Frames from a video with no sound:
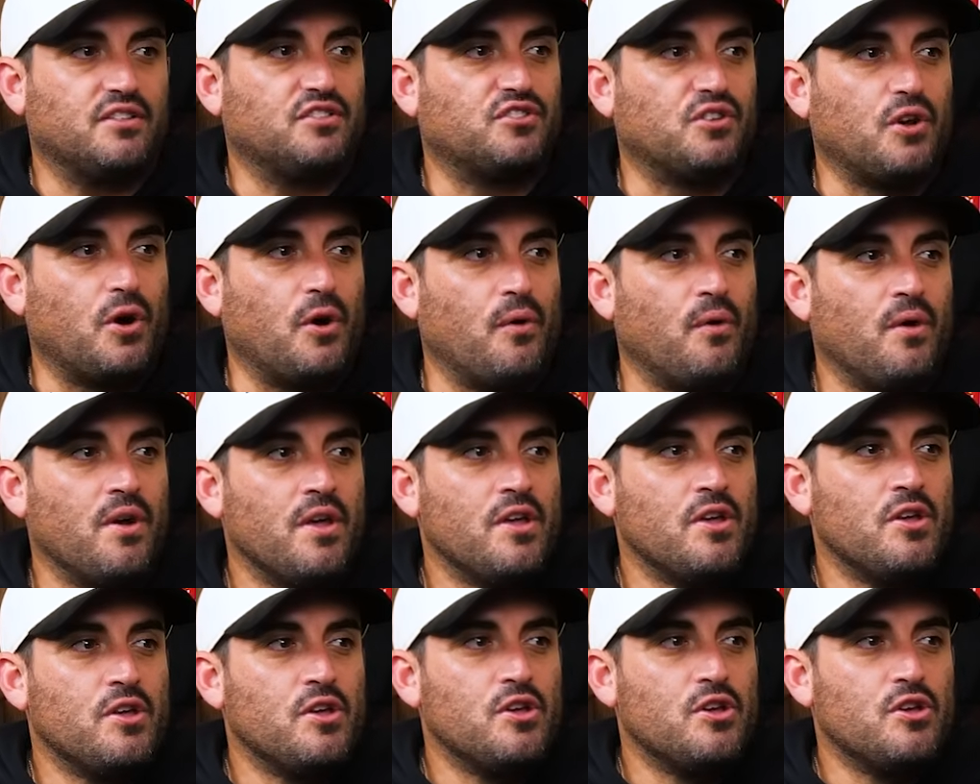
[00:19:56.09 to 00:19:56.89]
So
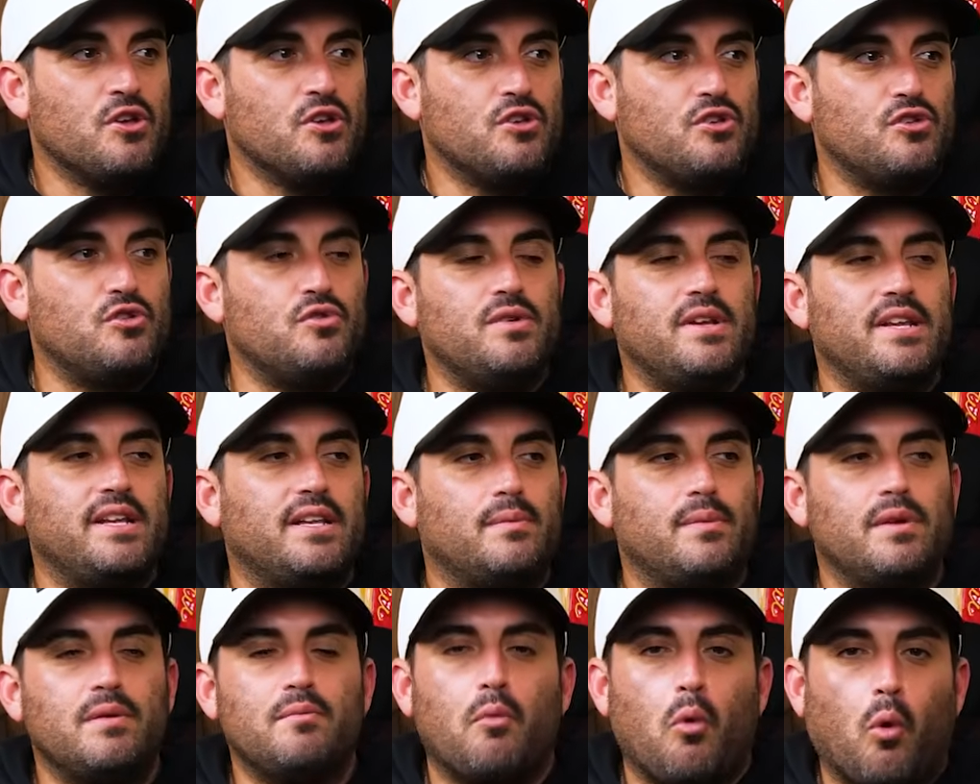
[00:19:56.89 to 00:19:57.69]
you need
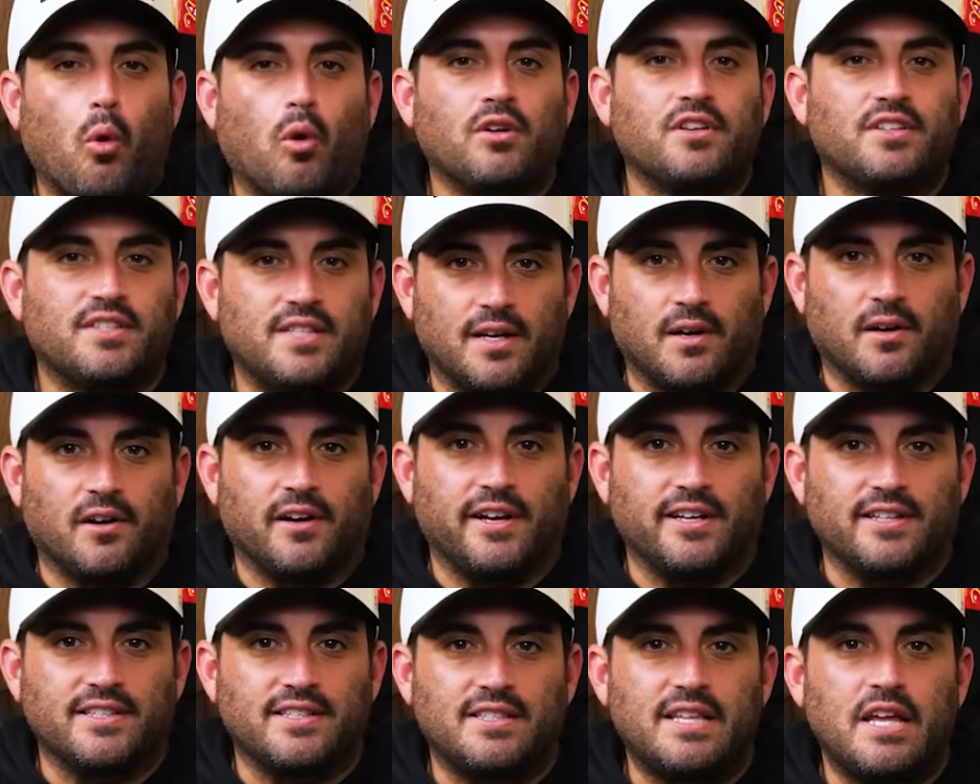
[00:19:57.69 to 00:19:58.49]
to be more
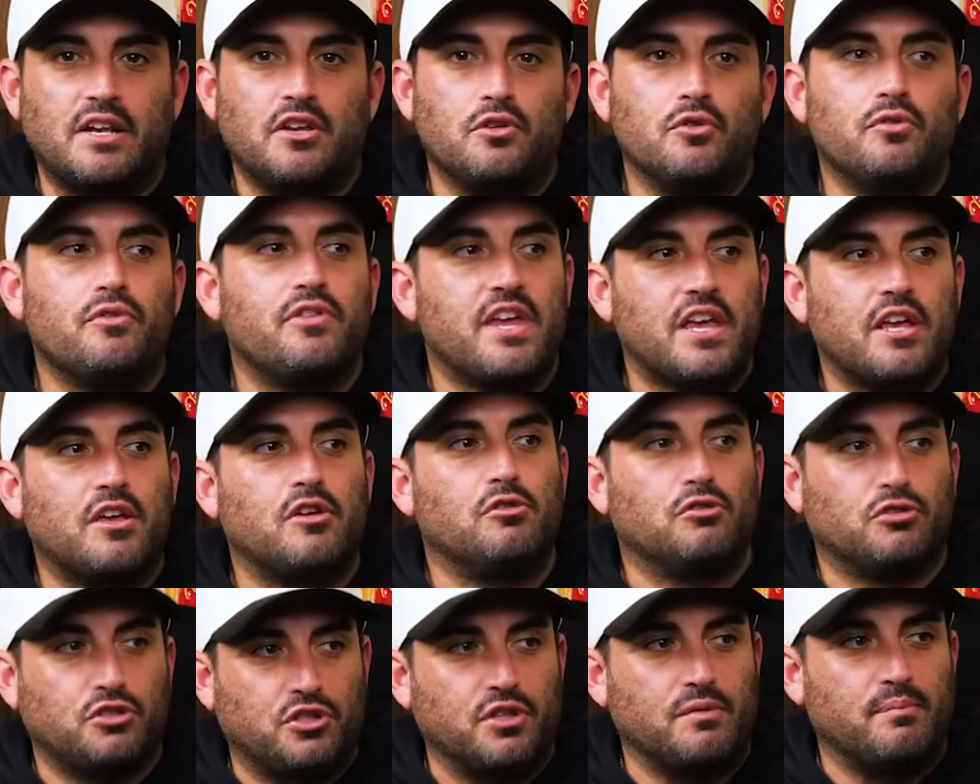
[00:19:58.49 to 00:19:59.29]
serious than you think
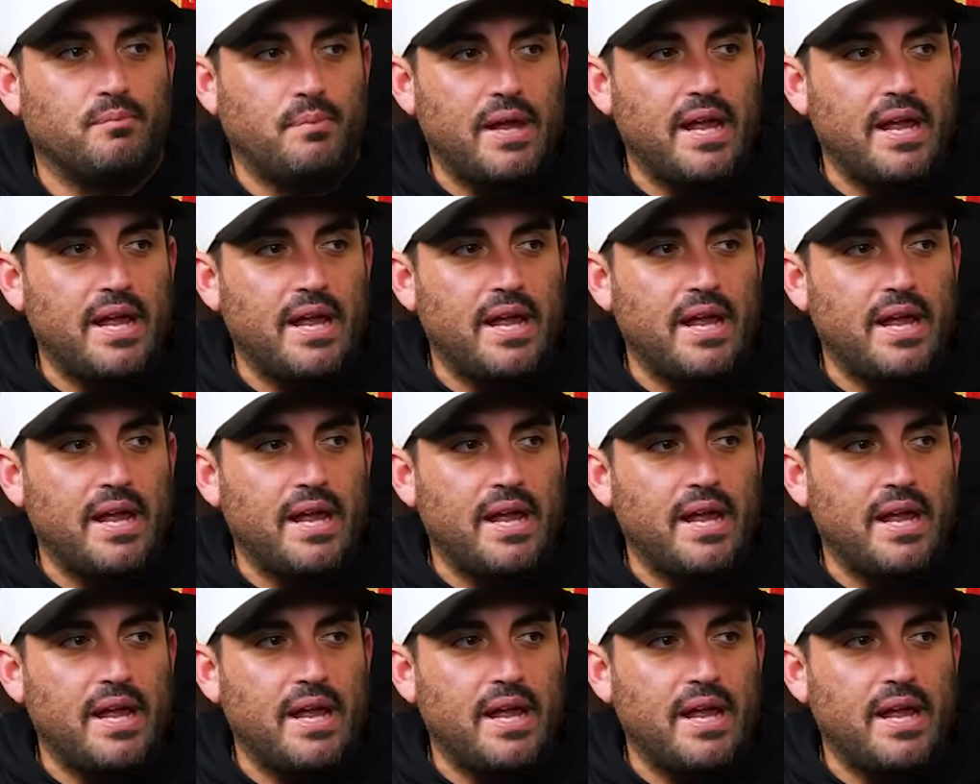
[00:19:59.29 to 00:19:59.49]
you should